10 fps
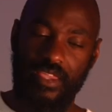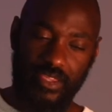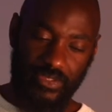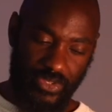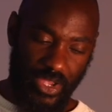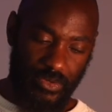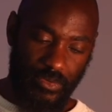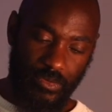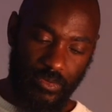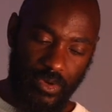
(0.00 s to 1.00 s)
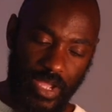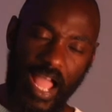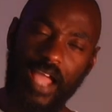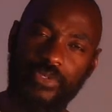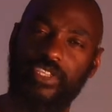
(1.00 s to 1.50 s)
So
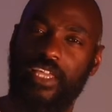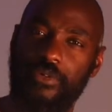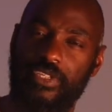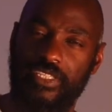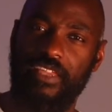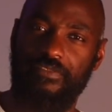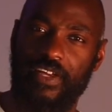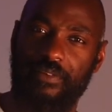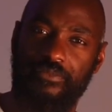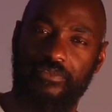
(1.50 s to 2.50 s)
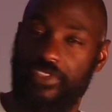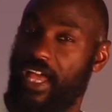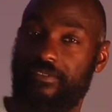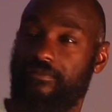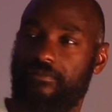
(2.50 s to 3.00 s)
how is it going to differ
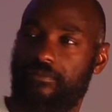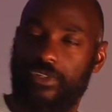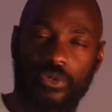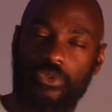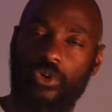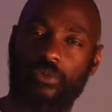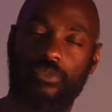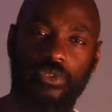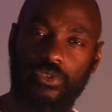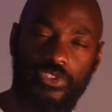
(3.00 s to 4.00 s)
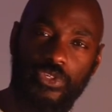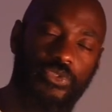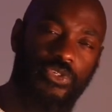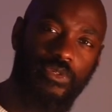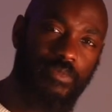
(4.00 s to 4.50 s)
than your normal
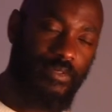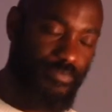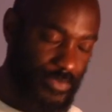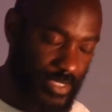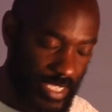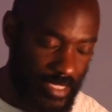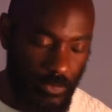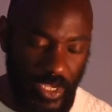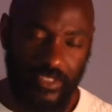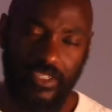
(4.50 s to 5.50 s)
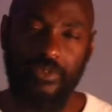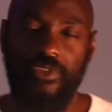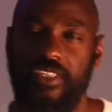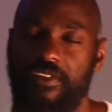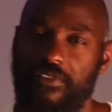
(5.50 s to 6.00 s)
YouTuber? Okay, the way it's going
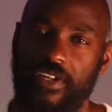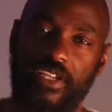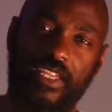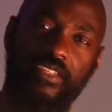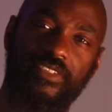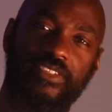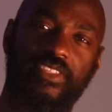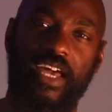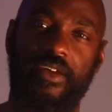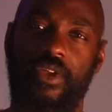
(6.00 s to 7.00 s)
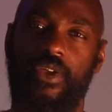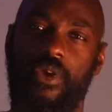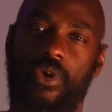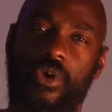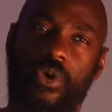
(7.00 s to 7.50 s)
to differ is that
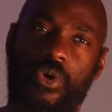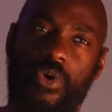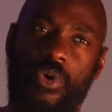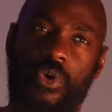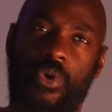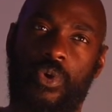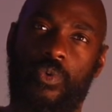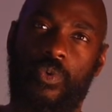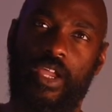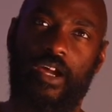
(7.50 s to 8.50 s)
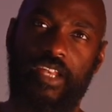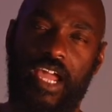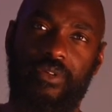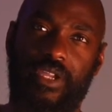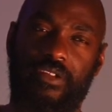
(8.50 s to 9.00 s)
we are
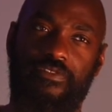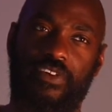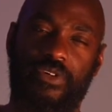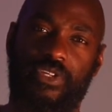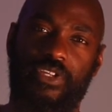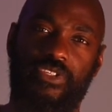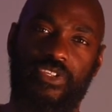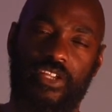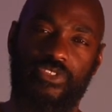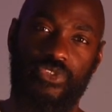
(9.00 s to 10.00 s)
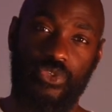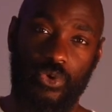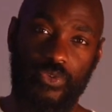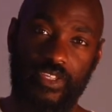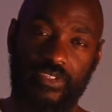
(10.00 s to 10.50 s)
now going to focus on
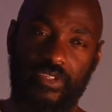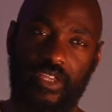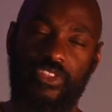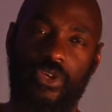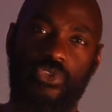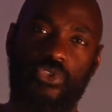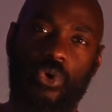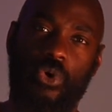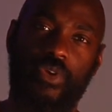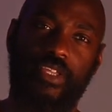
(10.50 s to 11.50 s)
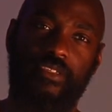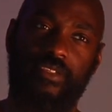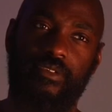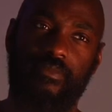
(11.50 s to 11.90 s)
stories, and those stories